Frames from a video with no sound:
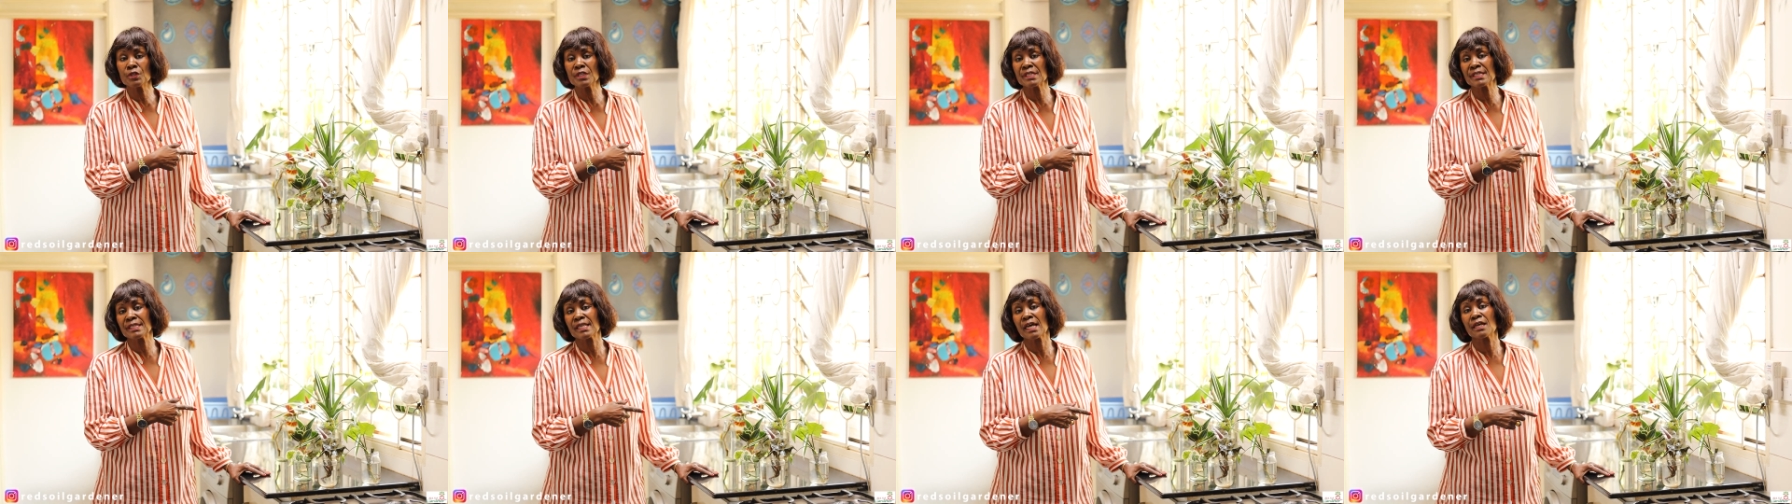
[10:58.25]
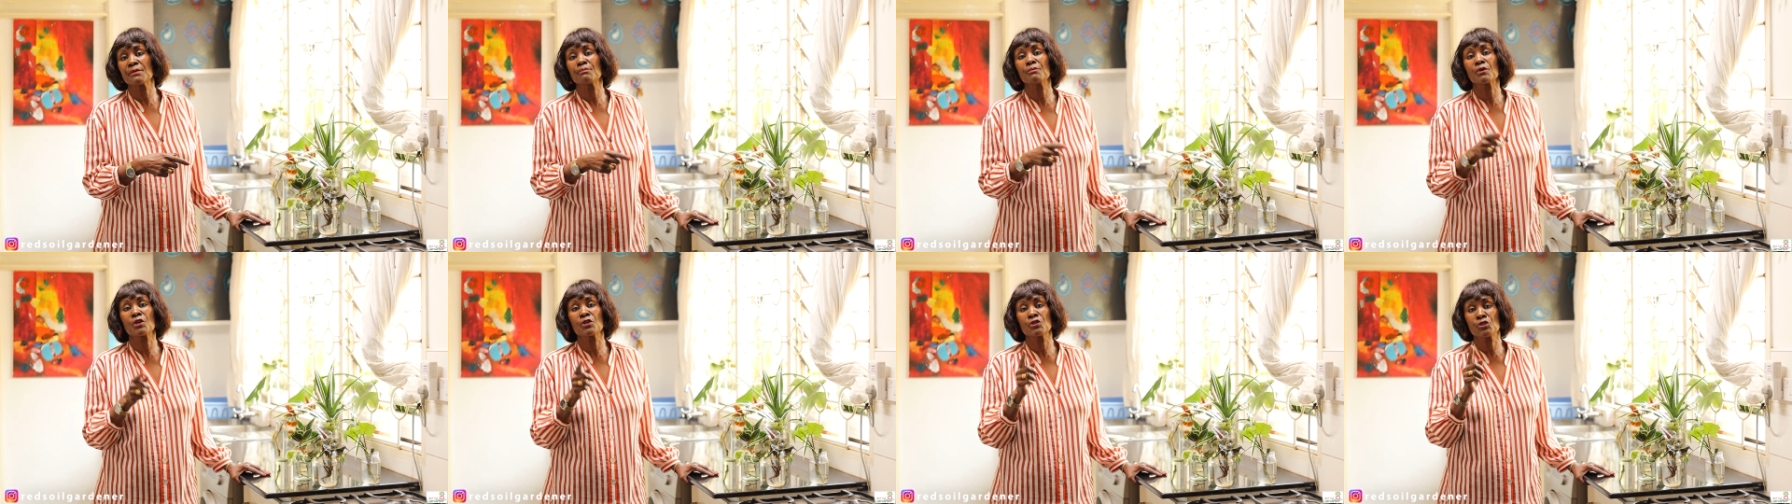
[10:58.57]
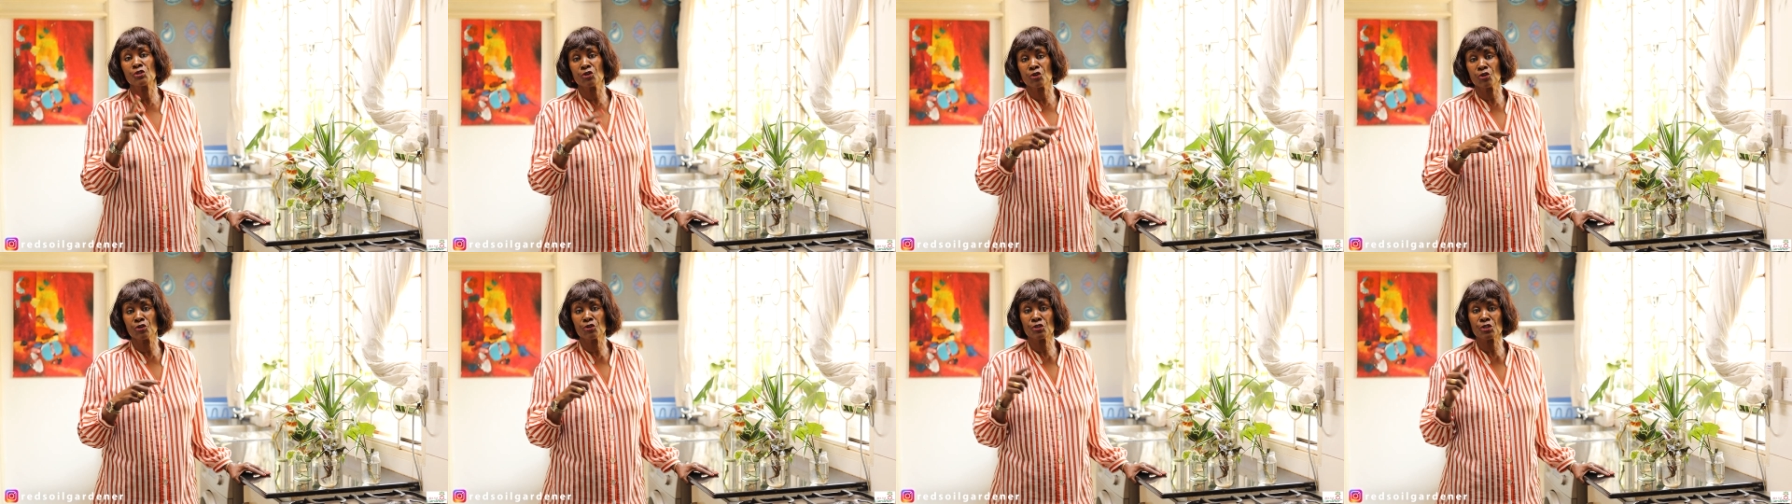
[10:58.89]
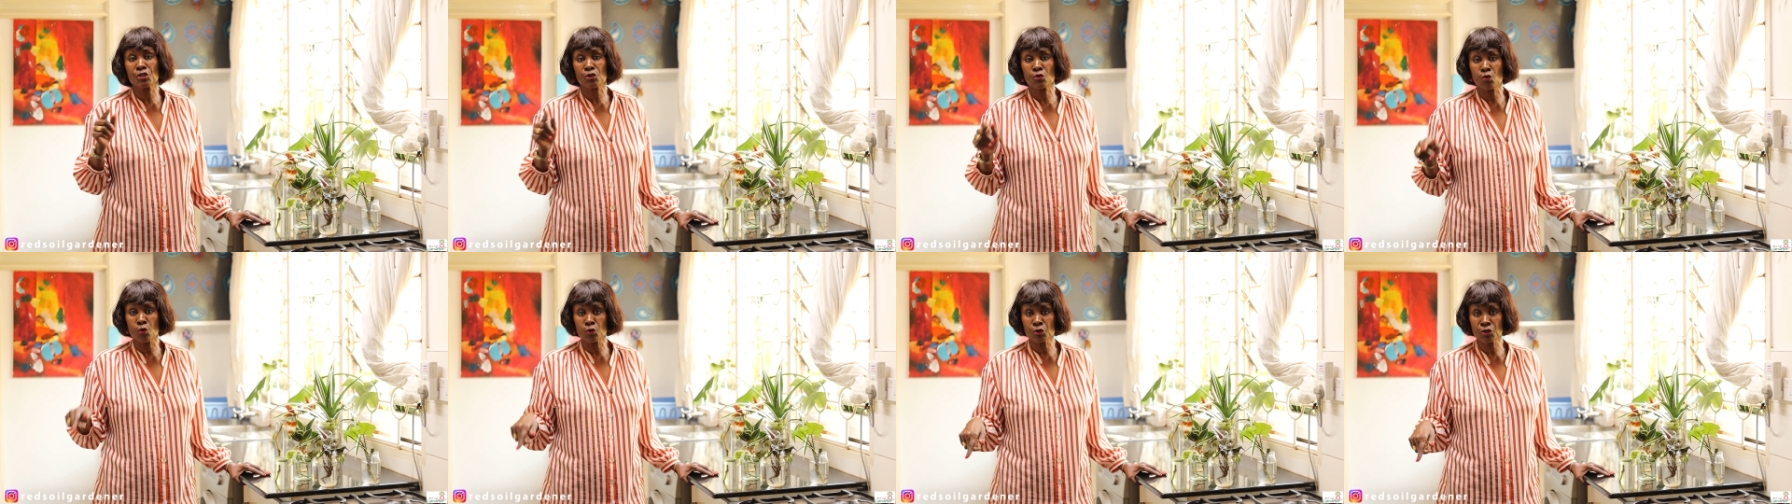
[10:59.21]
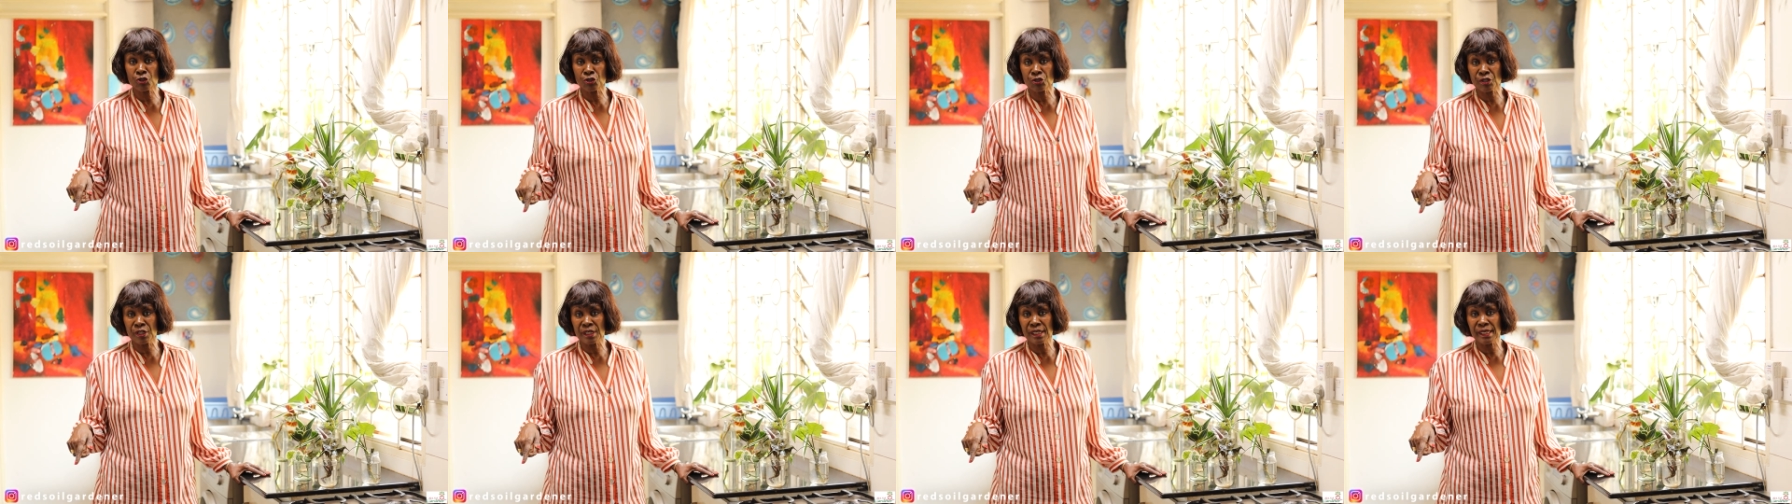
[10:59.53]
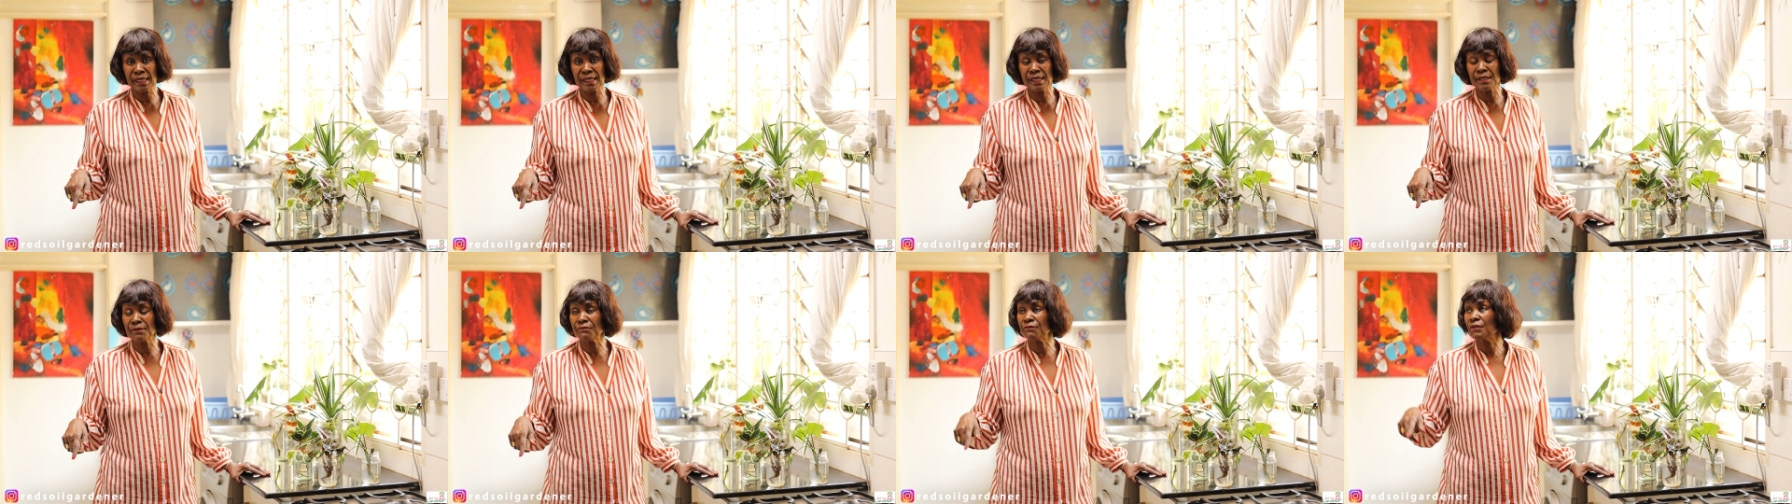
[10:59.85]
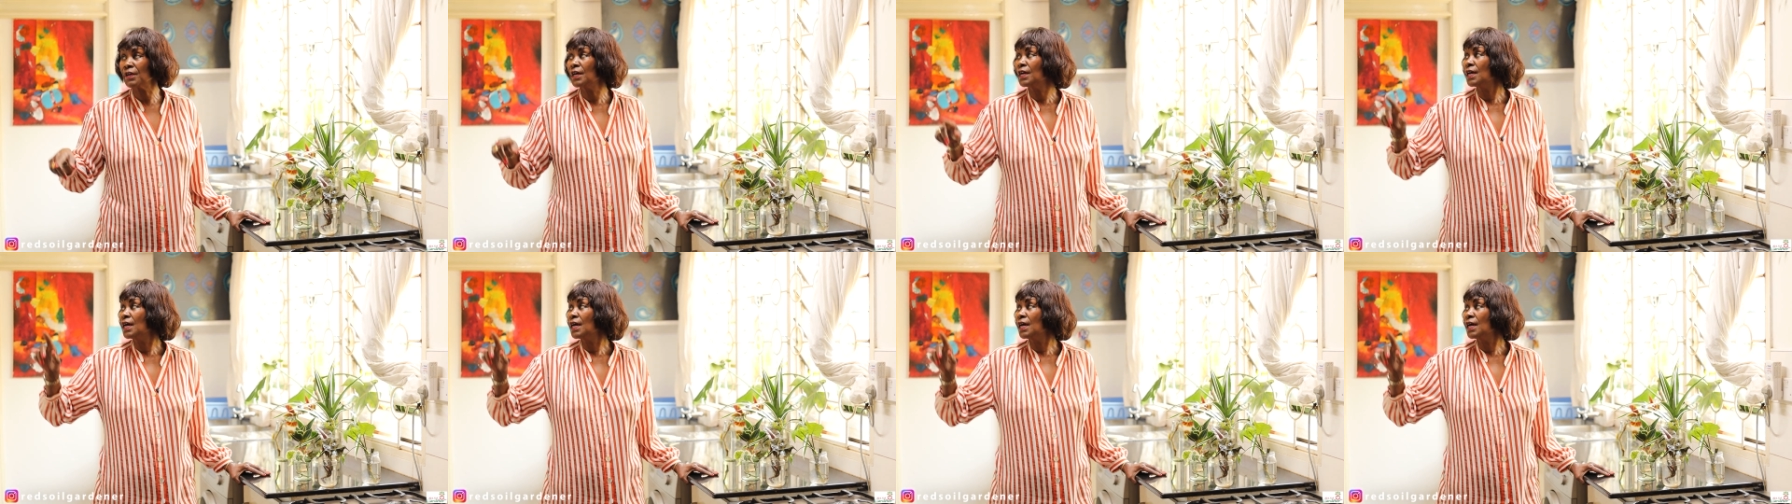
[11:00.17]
sun, because you're going to scorch the leaf